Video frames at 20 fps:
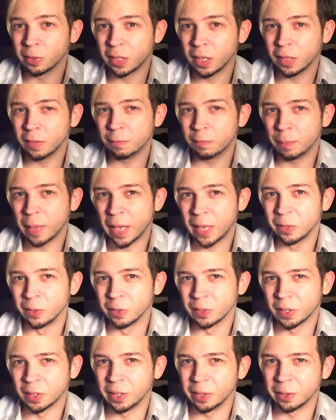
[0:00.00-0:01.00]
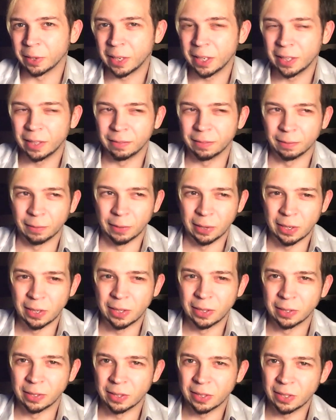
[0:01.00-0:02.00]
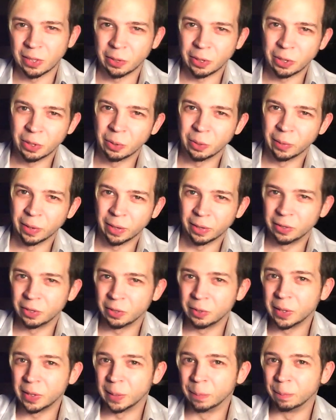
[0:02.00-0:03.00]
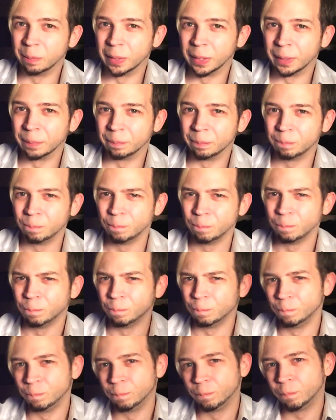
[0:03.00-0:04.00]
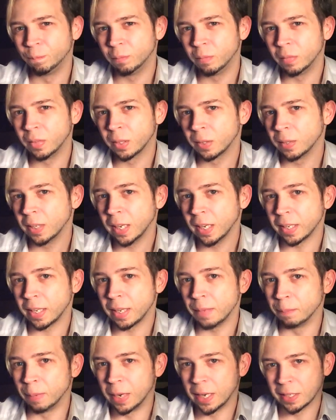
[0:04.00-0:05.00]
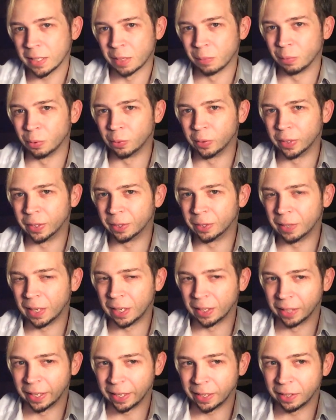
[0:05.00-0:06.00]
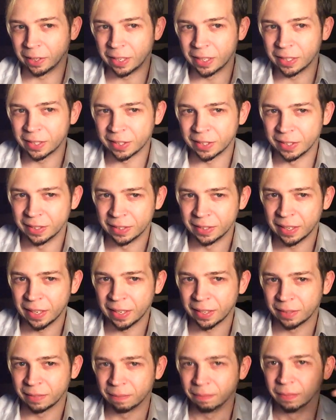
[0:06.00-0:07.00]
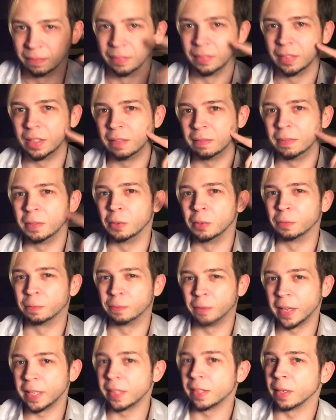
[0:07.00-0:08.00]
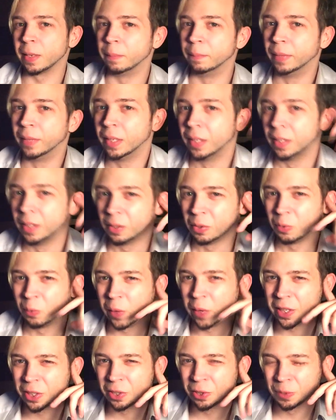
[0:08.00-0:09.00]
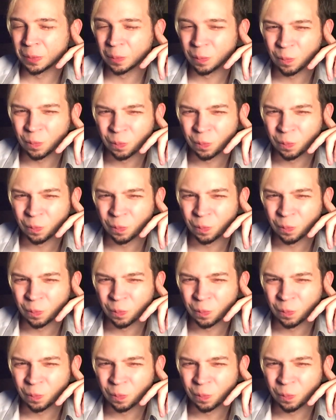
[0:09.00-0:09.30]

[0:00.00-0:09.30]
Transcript: tough battles, and they're kind of long, so you don't want to do them, but they're not impossible, and they're not like an instant death if you fight them, which